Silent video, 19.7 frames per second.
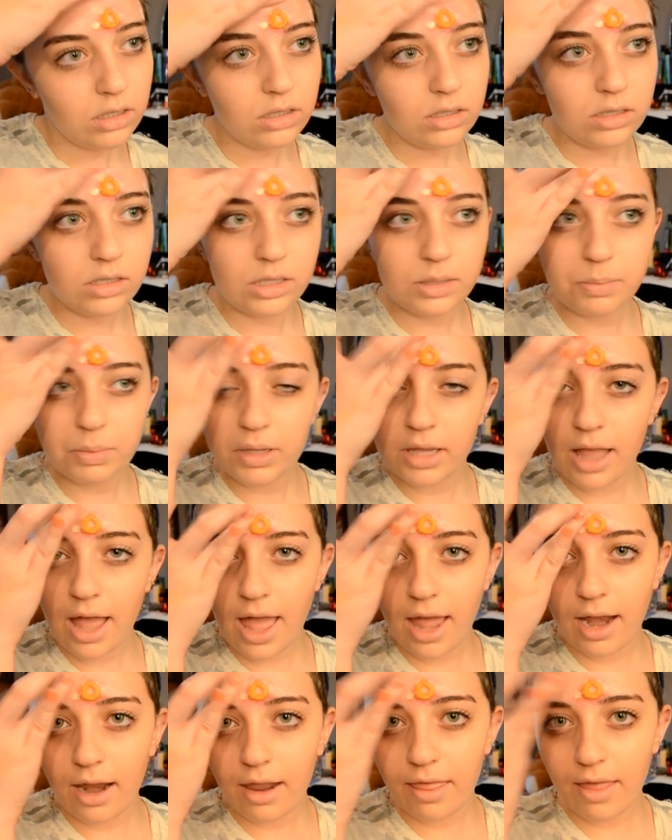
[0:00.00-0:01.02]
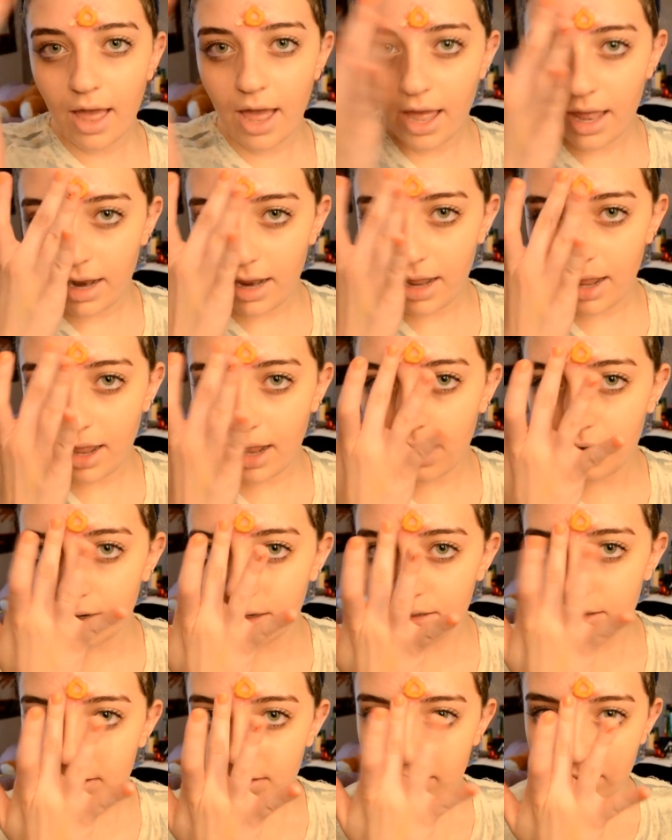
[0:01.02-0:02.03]
Just blend that in.
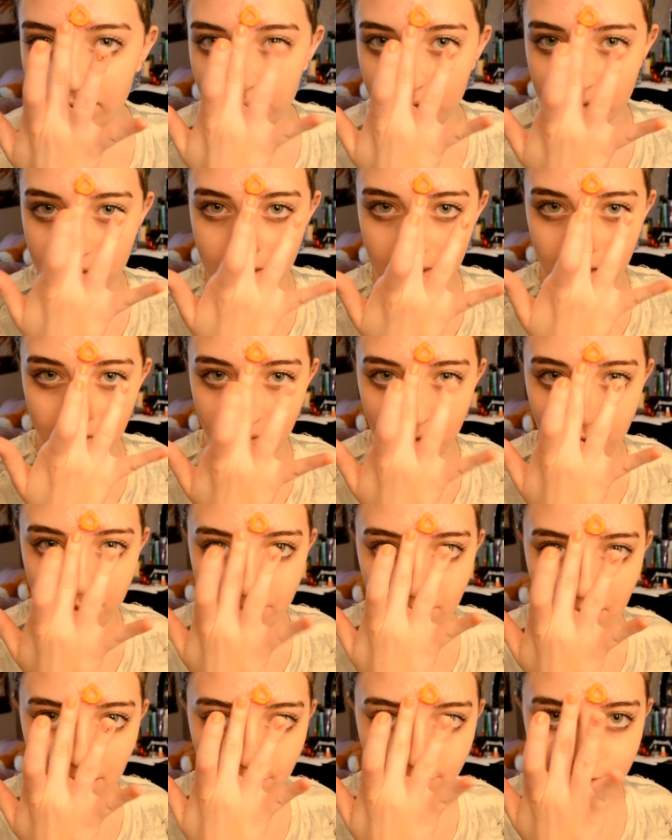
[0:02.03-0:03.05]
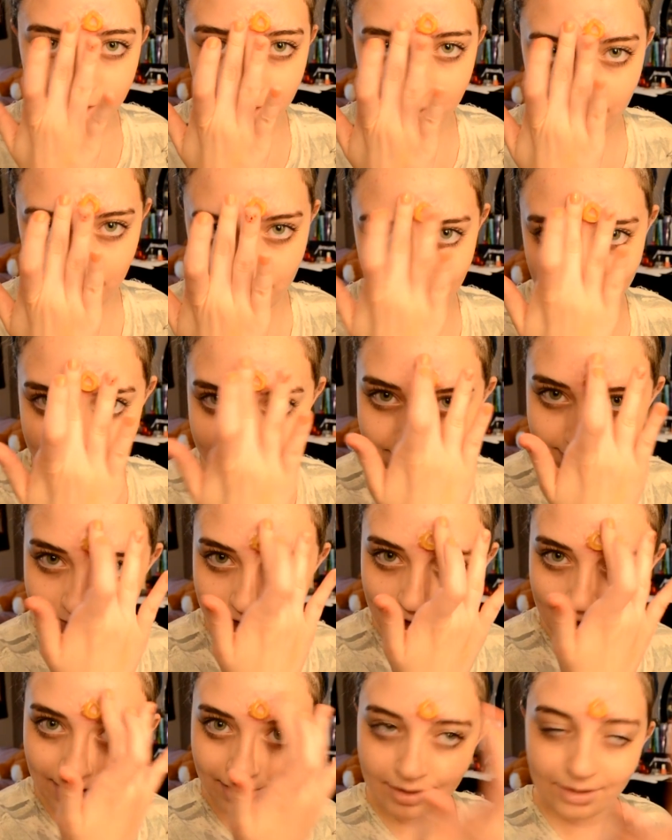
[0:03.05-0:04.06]
Can you see what I'm doing? Can you see
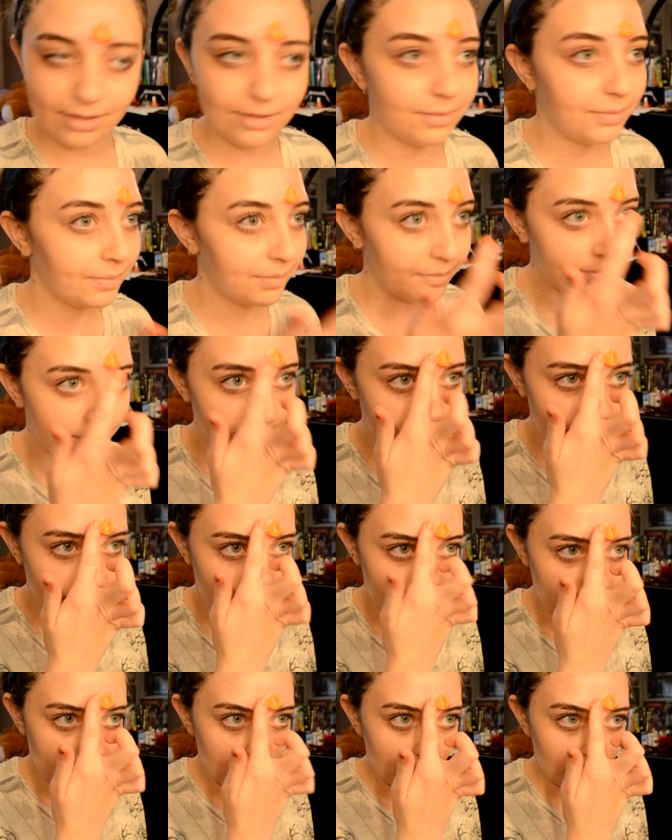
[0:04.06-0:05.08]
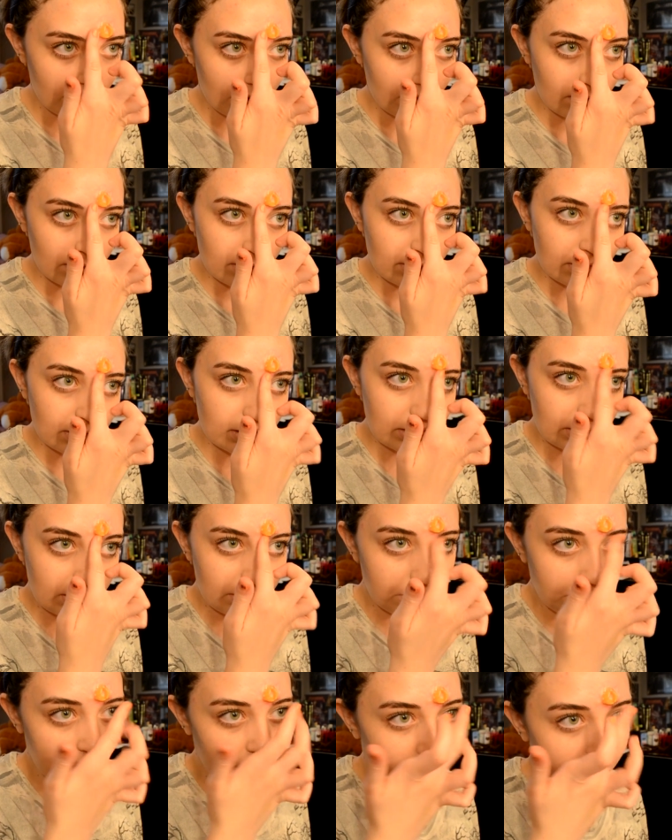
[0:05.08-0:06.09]
it?
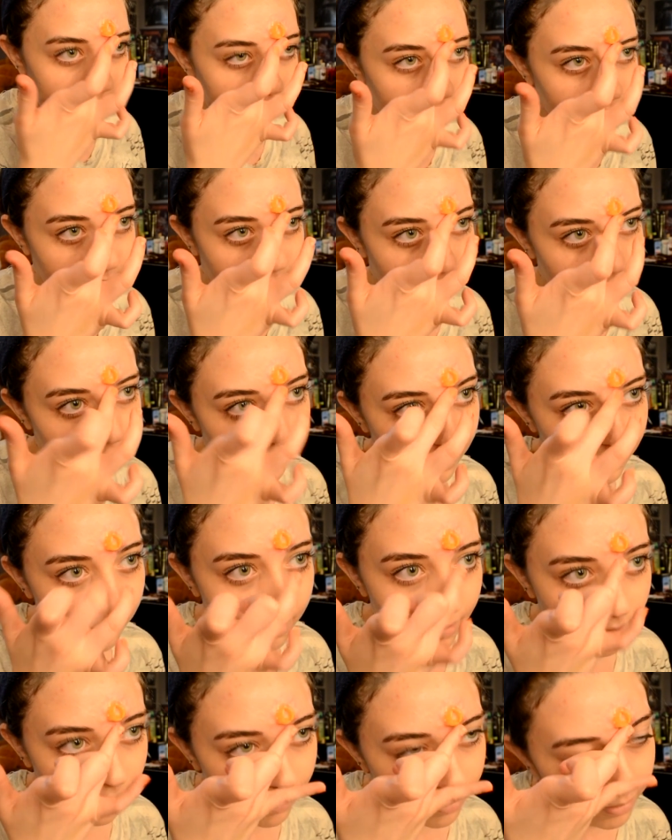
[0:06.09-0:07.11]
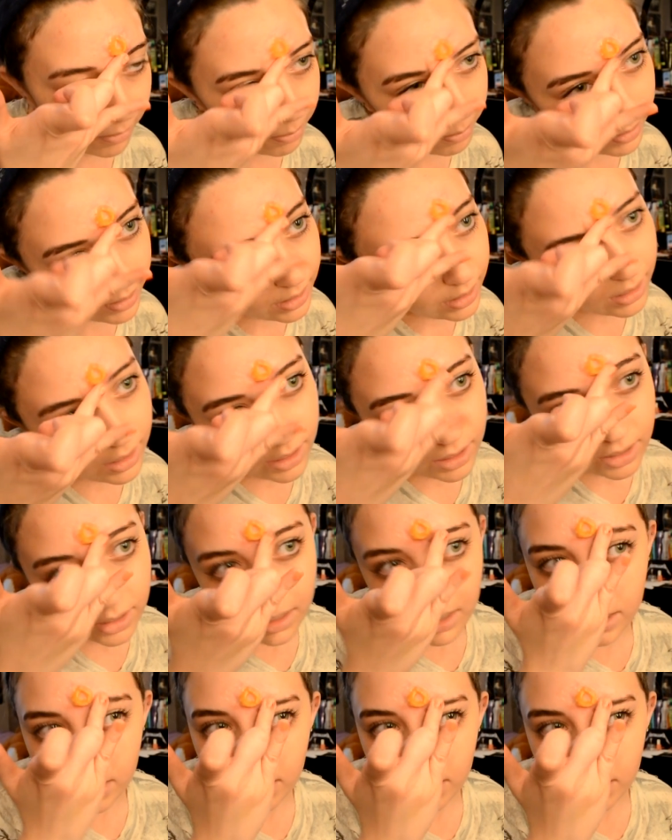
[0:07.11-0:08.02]
Just blend that around the pink.